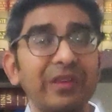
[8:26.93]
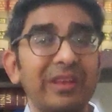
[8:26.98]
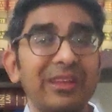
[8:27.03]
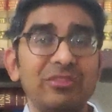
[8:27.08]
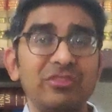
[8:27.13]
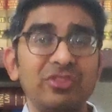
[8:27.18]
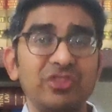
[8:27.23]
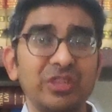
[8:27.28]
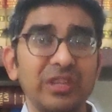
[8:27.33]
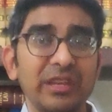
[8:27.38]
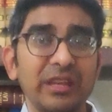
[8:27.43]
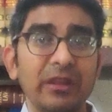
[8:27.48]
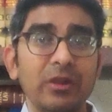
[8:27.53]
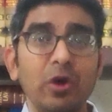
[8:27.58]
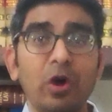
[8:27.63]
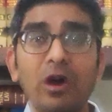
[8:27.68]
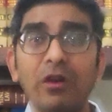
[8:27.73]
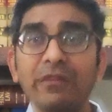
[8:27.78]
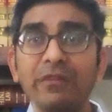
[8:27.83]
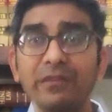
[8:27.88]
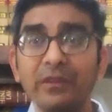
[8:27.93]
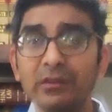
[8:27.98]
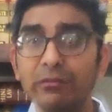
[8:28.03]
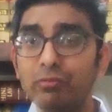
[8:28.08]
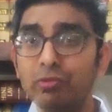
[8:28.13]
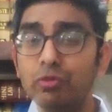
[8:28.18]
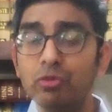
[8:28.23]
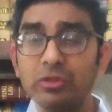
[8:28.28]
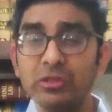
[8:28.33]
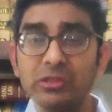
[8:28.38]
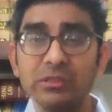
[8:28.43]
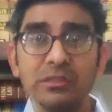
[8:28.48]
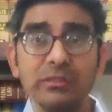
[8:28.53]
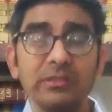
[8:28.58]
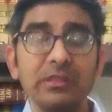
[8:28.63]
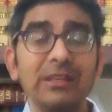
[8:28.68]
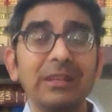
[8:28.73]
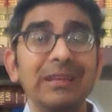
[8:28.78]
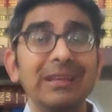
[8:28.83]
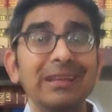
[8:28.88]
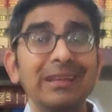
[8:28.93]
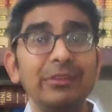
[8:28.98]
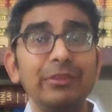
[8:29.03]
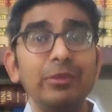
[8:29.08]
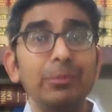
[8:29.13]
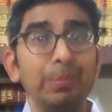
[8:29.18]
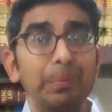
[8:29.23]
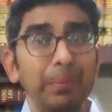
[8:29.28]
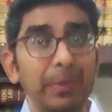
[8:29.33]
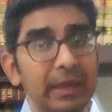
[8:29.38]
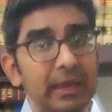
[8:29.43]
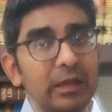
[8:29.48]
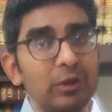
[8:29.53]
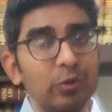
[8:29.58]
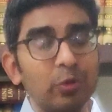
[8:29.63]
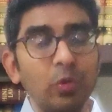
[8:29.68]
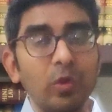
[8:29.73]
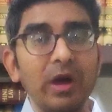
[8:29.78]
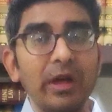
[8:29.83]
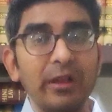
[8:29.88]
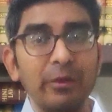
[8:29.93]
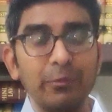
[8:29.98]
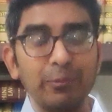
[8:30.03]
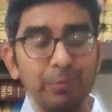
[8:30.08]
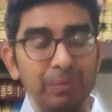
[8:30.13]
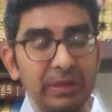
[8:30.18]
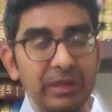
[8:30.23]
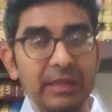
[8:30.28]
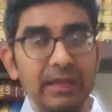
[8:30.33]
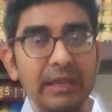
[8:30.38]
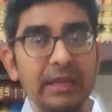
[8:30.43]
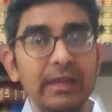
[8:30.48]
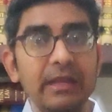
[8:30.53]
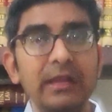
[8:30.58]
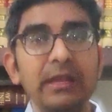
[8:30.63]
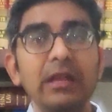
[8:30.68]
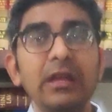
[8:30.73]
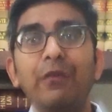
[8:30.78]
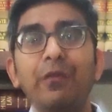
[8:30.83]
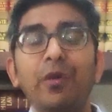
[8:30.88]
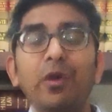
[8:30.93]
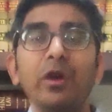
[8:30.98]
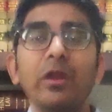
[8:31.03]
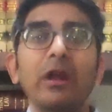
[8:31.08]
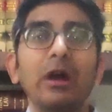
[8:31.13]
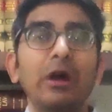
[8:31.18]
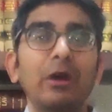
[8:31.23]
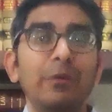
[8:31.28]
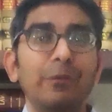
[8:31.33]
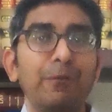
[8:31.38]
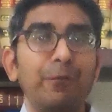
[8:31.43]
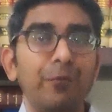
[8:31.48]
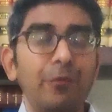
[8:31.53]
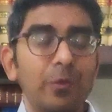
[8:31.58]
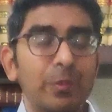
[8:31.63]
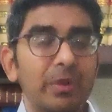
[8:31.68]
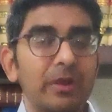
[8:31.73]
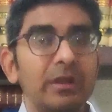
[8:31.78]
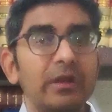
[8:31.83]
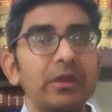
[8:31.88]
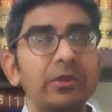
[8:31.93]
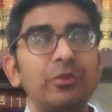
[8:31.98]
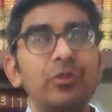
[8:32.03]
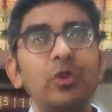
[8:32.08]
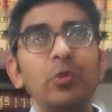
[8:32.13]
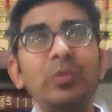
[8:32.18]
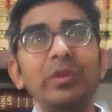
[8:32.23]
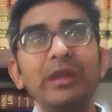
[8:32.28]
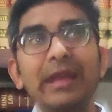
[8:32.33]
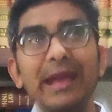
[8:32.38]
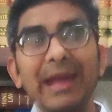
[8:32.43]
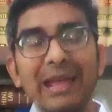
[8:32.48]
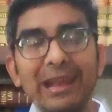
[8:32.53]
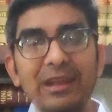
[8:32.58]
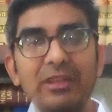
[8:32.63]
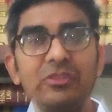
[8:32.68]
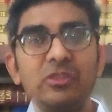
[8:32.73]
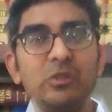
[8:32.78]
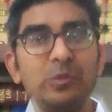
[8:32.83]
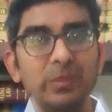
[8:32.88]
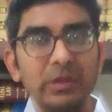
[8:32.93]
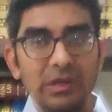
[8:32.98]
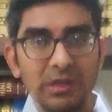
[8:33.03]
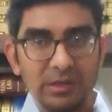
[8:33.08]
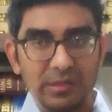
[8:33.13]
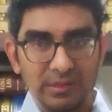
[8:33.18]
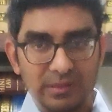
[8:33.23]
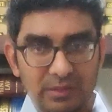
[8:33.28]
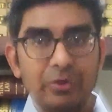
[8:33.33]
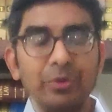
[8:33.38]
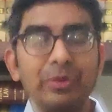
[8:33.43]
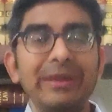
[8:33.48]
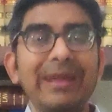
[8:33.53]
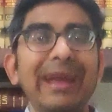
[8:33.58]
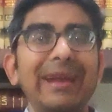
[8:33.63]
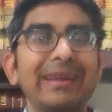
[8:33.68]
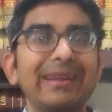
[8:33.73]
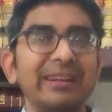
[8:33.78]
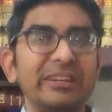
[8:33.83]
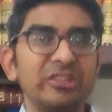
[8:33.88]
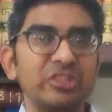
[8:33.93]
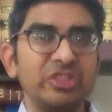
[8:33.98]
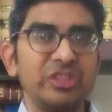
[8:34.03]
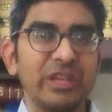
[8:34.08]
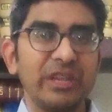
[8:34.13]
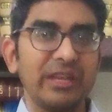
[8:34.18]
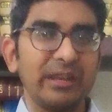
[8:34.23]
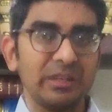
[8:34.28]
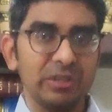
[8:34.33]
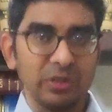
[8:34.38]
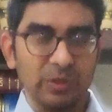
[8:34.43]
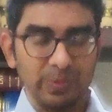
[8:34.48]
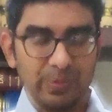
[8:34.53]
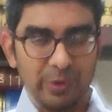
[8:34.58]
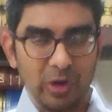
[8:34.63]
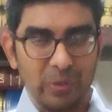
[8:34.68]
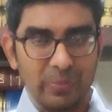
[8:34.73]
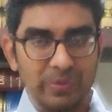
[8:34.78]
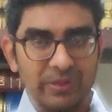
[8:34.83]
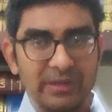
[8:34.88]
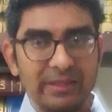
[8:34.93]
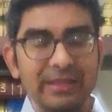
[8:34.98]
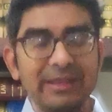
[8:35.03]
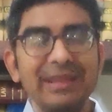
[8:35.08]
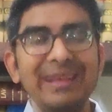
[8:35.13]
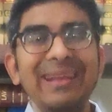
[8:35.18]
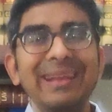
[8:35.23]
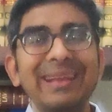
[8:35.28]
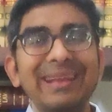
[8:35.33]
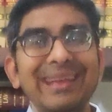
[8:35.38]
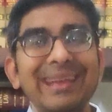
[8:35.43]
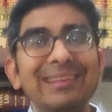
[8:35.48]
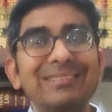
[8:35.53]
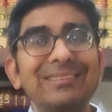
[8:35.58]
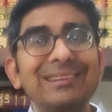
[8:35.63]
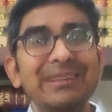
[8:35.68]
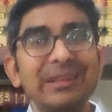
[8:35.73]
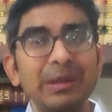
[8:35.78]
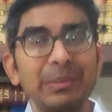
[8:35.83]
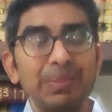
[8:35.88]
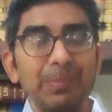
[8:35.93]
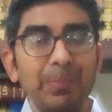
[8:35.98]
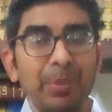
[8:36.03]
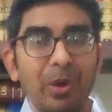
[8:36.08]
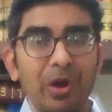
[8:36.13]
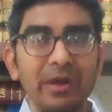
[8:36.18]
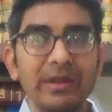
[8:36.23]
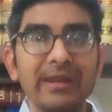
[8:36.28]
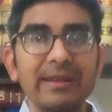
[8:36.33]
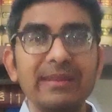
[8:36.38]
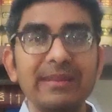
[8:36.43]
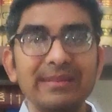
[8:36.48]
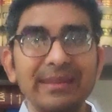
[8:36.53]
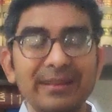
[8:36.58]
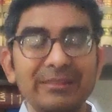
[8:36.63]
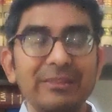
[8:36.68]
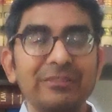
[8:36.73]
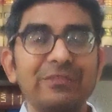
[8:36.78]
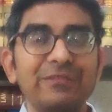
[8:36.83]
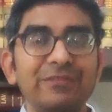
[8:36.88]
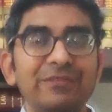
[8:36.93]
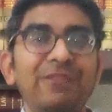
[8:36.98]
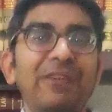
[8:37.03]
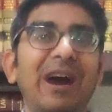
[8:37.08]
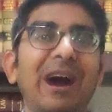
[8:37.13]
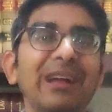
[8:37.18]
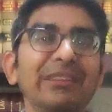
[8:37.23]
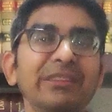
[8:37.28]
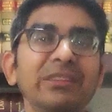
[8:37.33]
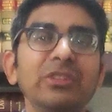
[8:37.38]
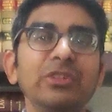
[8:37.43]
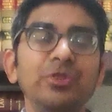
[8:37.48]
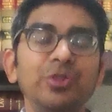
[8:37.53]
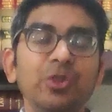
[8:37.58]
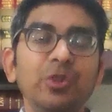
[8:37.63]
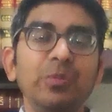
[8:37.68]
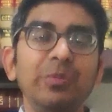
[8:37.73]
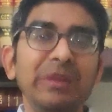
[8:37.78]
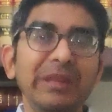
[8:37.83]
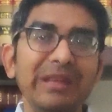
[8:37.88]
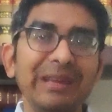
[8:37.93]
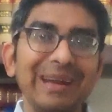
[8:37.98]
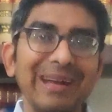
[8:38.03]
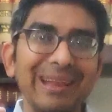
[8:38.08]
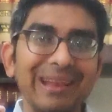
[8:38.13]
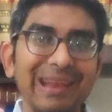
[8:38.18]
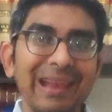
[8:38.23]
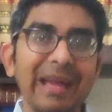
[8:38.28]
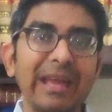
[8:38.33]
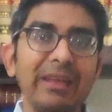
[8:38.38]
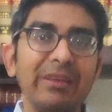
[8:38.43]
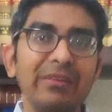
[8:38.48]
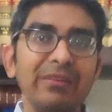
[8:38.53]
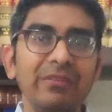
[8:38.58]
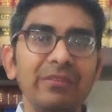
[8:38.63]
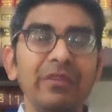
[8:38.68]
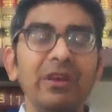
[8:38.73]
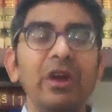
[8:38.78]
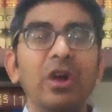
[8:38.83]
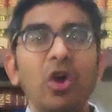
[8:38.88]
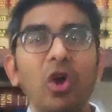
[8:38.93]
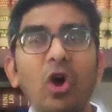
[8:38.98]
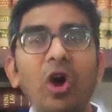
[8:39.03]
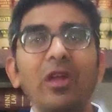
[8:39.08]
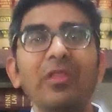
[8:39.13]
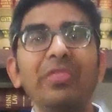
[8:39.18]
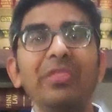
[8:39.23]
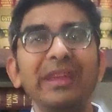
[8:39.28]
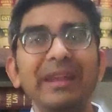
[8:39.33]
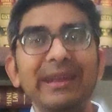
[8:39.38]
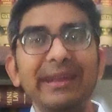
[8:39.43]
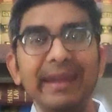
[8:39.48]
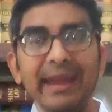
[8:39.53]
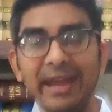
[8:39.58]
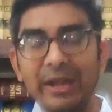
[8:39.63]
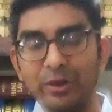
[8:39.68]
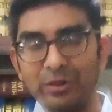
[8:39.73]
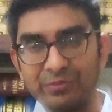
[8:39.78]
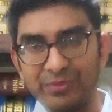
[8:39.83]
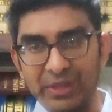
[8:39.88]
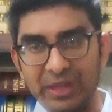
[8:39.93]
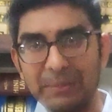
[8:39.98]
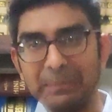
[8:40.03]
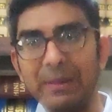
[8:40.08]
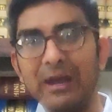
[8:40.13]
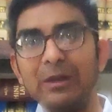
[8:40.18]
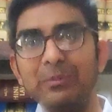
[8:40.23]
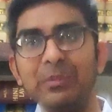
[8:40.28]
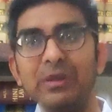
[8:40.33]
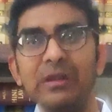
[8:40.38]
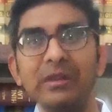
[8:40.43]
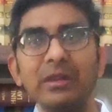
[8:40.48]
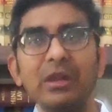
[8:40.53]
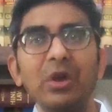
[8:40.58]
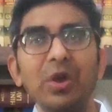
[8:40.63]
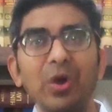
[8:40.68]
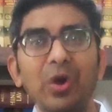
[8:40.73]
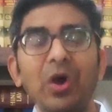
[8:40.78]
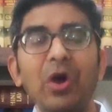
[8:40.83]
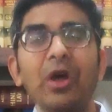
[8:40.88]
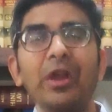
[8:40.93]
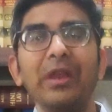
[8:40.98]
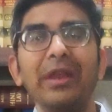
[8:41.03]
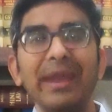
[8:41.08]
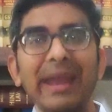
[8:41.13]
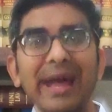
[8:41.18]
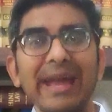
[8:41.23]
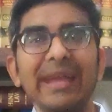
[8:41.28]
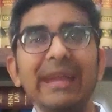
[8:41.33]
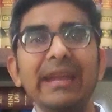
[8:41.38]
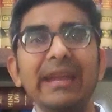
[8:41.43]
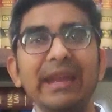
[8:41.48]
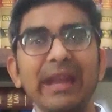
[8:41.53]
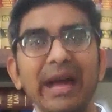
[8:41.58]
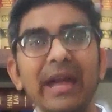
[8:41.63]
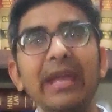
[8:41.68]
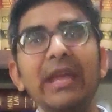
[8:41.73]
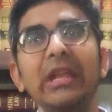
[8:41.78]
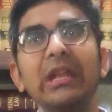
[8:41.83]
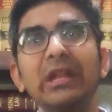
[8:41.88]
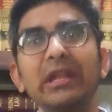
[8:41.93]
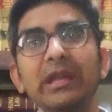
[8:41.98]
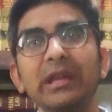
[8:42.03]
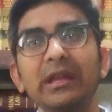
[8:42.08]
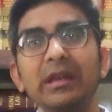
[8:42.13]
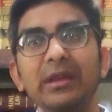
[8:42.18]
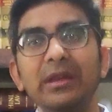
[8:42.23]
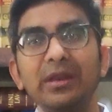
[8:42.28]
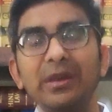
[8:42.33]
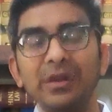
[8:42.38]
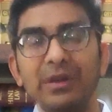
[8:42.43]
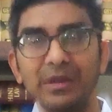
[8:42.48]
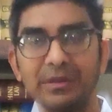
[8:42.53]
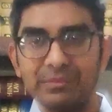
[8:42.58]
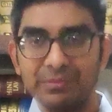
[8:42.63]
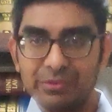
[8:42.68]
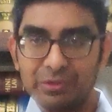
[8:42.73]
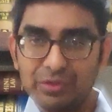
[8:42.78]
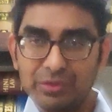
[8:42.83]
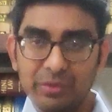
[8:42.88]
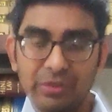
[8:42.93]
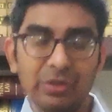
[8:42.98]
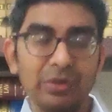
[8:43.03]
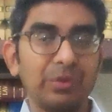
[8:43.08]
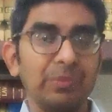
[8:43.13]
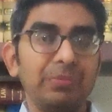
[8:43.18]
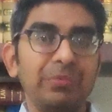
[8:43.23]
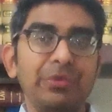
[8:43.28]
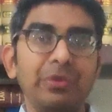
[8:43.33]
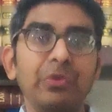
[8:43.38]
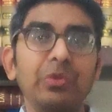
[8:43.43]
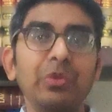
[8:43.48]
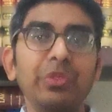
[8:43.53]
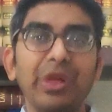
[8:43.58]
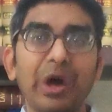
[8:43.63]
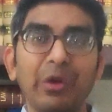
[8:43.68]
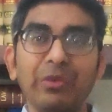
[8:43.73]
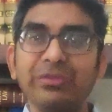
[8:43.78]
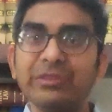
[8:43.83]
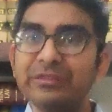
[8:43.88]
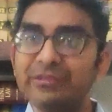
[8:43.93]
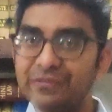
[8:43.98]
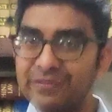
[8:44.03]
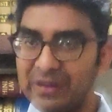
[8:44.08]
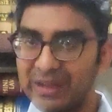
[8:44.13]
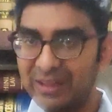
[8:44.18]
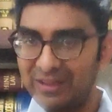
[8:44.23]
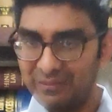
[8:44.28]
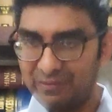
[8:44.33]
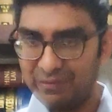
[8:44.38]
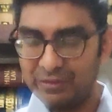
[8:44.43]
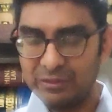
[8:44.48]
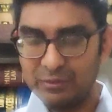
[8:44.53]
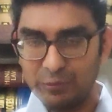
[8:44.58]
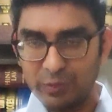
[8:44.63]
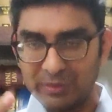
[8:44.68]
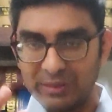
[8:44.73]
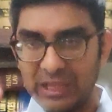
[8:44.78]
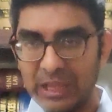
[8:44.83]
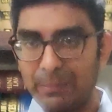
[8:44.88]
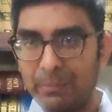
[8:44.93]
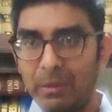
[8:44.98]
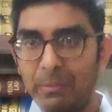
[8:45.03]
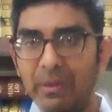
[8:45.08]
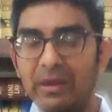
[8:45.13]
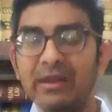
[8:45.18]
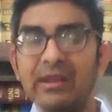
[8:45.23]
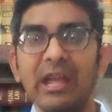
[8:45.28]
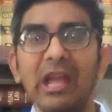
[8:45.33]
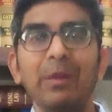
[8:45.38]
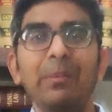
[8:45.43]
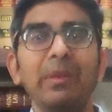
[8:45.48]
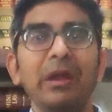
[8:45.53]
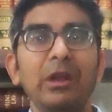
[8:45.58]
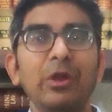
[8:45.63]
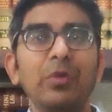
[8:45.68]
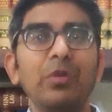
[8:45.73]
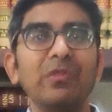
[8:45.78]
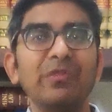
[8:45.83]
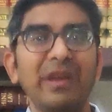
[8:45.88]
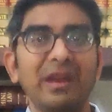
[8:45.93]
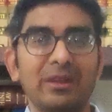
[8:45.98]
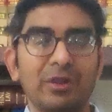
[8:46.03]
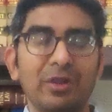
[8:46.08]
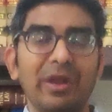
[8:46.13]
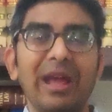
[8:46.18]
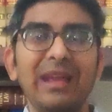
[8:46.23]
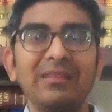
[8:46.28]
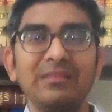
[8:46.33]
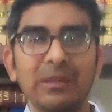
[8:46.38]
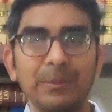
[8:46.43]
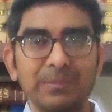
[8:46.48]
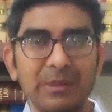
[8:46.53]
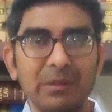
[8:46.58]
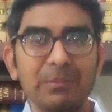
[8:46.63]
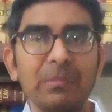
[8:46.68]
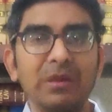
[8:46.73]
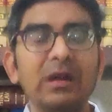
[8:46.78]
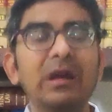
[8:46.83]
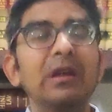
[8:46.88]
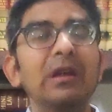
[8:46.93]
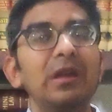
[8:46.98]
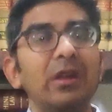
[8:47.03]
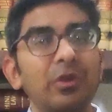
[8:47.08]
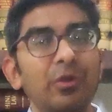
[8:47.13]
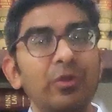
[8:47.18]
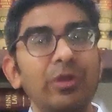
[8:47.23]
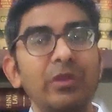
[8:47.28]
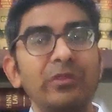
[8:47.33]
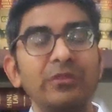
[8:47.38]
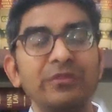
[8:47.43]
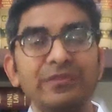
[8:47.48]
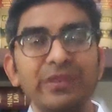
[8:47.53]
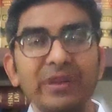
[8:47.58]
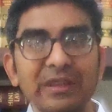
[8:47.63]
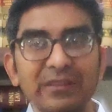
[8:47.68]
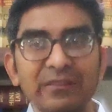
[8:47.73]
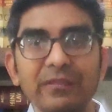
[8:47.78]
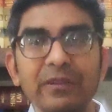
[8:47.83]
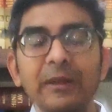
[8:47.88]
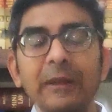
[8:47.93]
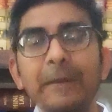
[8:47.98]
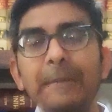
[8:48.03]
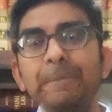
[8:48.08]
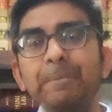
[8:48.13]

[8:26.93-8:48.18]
fair share of confusions. The main one being, for a woman to be eligible to get a share in the property, is it important that the father should be alive on the date of the amendment, on 9/9/2005, which is when the amendment came into effect, 9th September 2005.